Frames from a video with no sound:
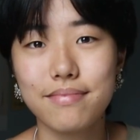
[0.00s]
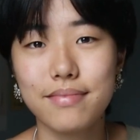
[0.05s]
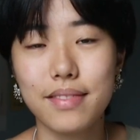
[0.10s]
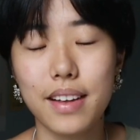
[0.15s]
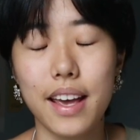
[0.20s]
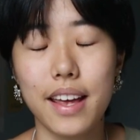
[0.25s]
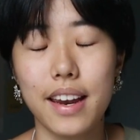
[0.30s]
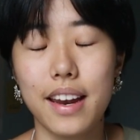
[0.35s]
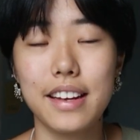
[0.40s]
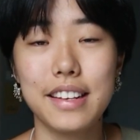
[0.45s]

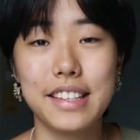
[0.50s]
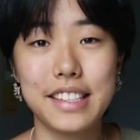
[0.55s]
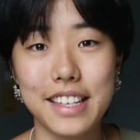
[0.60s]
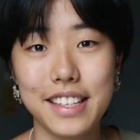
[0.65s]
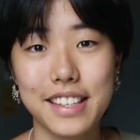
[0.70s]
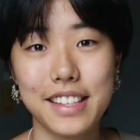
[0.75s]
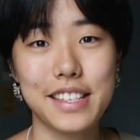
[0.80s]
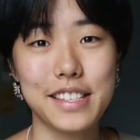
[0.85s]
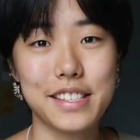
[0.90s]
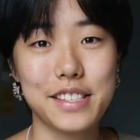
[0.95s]
And I
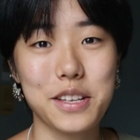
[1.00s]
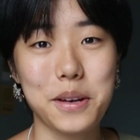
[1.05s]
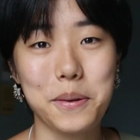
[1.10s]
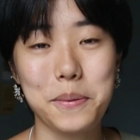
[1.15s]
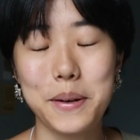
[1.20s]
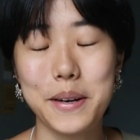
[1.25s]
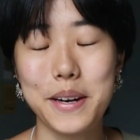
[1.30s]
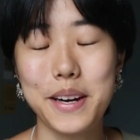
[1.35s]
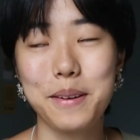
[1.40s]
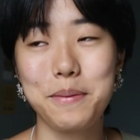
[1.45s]
did this
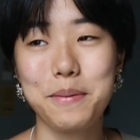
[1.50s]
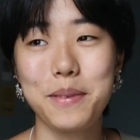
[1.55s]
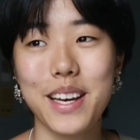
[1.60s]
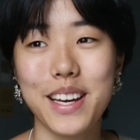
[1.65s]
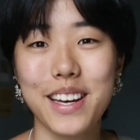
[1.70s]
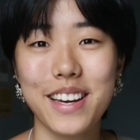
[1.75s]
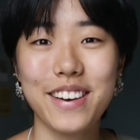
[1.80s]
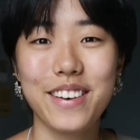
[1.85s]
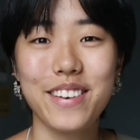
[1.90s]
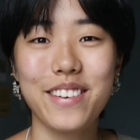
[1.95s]
summer, and I'm
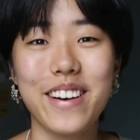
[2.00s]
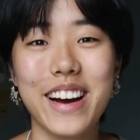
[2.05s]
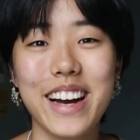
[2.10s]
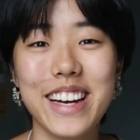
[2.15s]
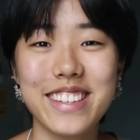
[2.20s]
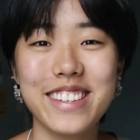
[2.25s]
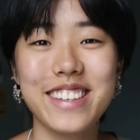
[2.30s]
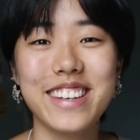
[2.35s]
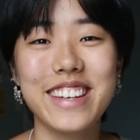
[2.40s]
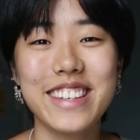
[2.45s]
like, why
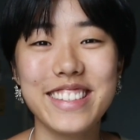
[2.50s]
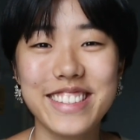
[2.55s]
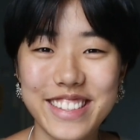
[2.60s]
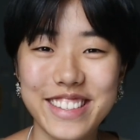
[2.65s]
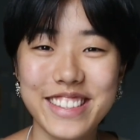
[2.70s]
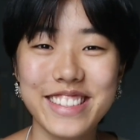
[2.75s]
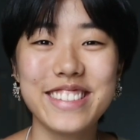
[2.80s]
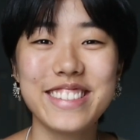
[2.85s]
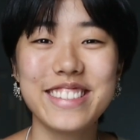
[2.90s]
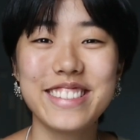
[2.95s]

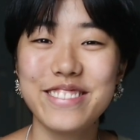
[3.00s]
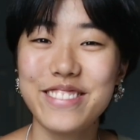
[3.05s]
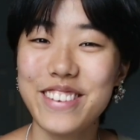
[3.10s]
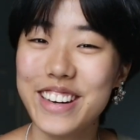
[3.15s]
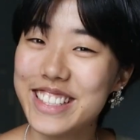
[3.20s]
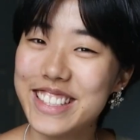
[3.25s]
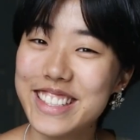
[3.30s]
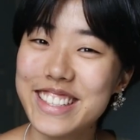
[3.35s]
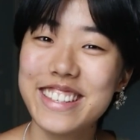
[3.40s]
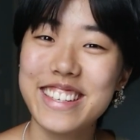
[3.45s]
didn't
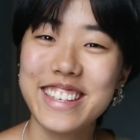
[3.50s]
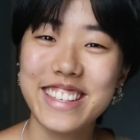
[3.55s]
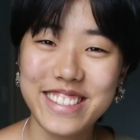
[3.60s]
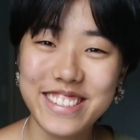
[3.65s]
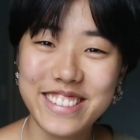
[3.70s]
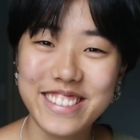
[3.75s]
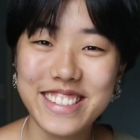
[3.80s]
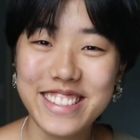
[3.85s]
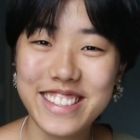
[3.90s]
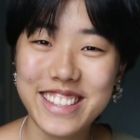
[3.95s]
I
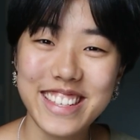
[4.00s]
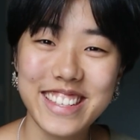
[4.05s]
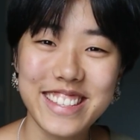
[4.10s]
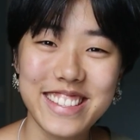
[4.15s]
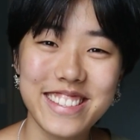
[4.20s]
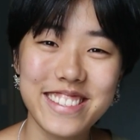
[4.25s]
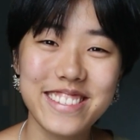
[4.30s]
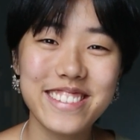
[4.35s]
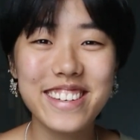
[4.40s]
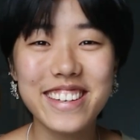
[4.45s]
do this any
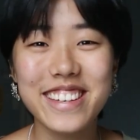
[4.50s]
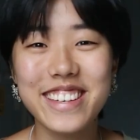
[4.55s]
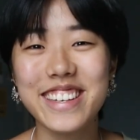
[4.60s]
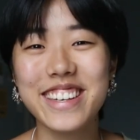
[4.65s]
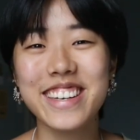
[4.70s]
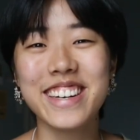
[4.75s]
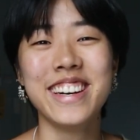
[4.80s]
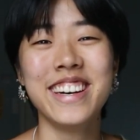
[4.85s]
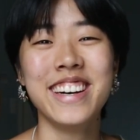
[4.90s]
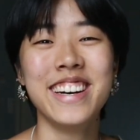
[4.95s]
sooner?
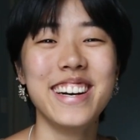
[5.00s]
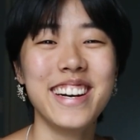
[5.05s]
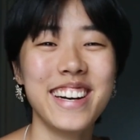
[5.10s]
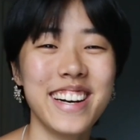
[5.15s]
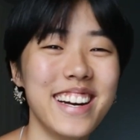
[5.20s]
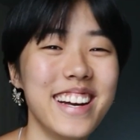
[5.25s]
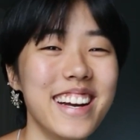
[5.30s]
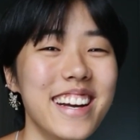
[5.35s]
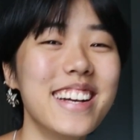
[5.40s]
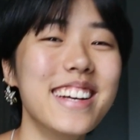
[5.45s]

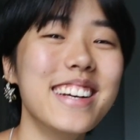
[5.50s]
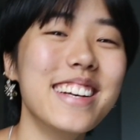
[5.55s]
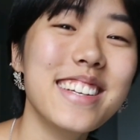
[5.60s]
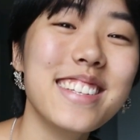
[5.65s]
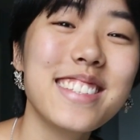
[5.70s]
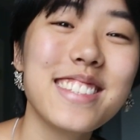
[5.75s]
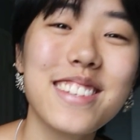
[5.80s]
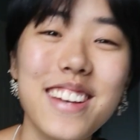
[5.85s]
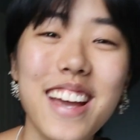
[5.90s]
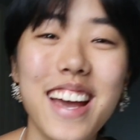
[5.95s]

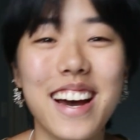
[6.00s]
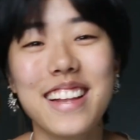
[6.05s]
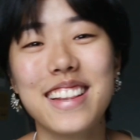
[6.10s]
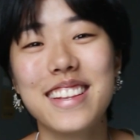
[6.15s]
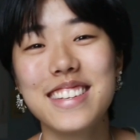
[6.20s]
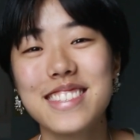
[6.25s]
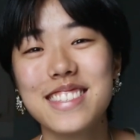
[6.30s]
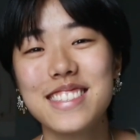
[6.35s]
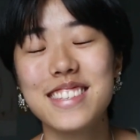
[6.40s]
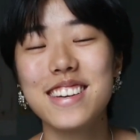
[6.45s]
So yeah,
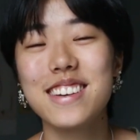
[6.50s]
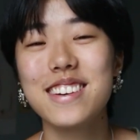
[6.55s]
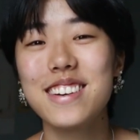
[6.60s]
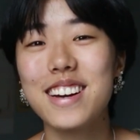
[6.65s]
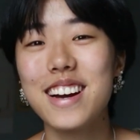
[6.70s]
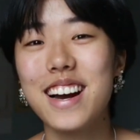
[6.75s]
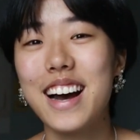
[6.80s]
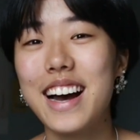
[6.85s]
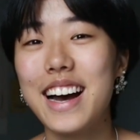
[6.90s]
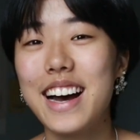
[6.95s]
this
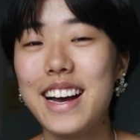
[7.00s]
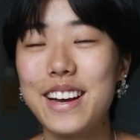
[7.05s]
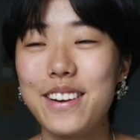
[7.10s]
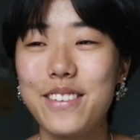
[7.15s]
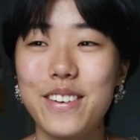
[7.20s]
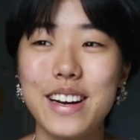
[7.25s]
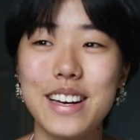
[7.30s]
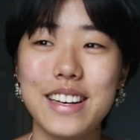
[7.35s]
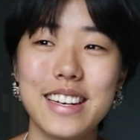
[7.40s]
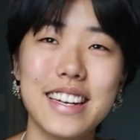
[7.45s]
year I
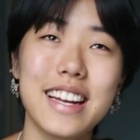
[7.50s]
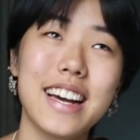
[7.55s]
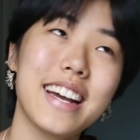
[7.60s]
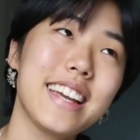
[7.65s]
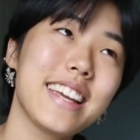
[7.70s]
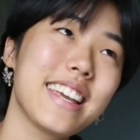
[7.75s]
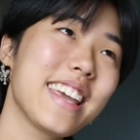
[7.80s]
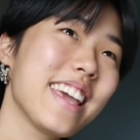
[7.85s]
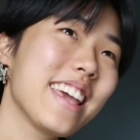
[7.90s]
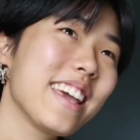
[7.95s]
went
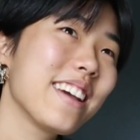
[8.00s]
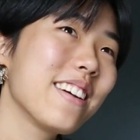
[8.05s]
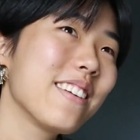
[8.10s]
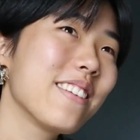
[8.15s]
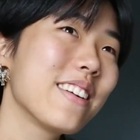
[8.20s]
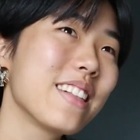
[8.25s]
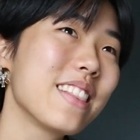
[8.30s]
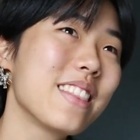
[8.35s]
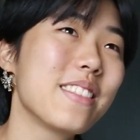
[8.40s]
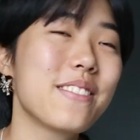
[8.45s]
hiking
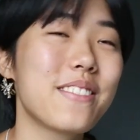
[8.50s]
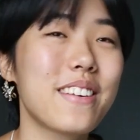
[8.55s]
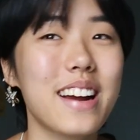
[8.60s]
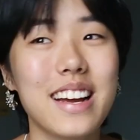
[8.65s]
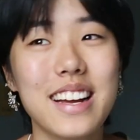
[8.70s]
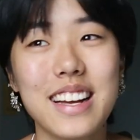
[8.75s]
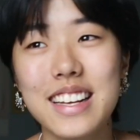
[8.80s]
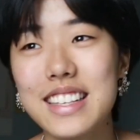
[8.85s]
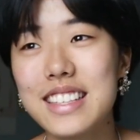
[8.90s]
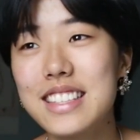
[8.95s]
with
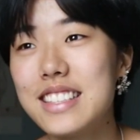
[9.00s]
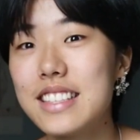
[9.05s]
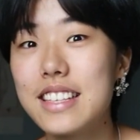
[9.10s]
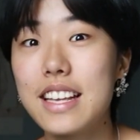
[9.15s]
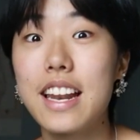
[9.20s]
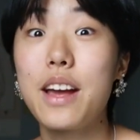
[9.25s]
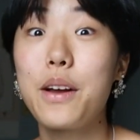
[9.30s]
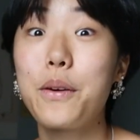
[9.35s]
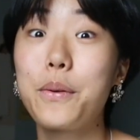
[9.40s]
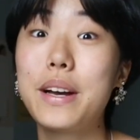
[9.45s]
friends,
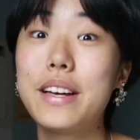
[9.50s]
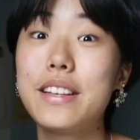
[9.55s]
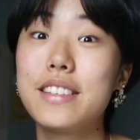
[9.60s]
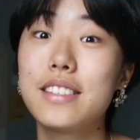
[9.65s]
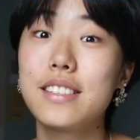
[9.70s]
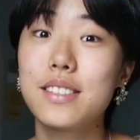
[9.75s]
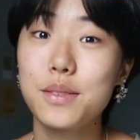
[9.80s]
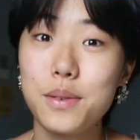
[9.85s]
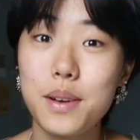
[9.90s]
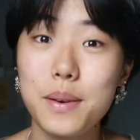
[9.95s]
and I went
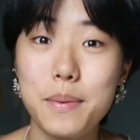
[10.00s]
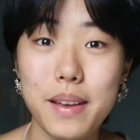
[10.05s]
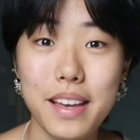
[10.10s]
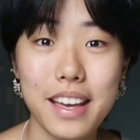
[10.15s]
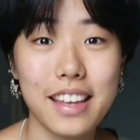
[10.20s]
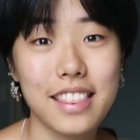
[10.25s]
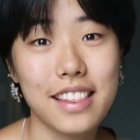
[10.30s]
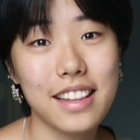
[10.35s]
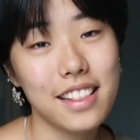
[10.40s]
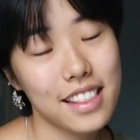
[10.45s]
swimming
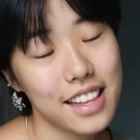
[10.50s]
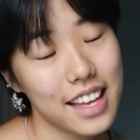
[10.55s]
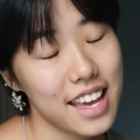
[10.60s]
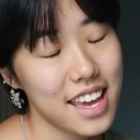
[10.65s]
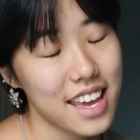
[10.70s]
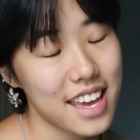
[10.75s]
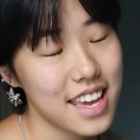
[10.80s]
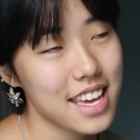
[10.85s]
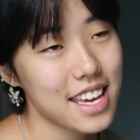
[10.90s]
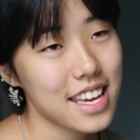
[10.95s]
at the
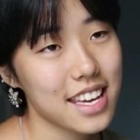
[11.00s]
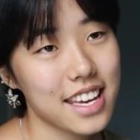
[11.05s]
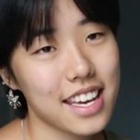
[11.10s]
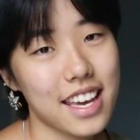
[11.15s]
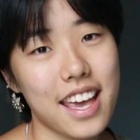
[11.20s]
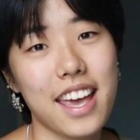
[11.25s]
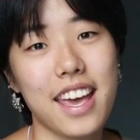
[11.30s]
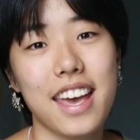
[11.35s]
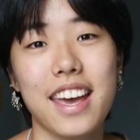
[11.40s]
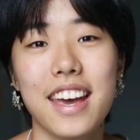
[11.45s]
lake,
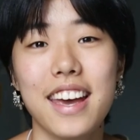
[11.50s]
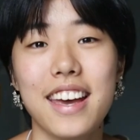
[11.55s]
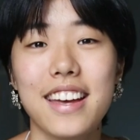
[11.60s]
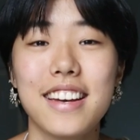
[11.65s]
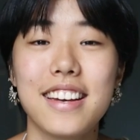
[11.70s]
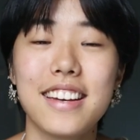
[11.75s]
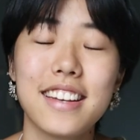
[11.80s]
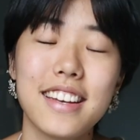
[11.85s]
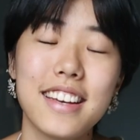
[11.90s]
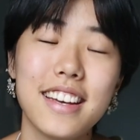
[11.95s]

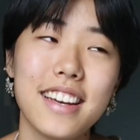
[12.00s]
and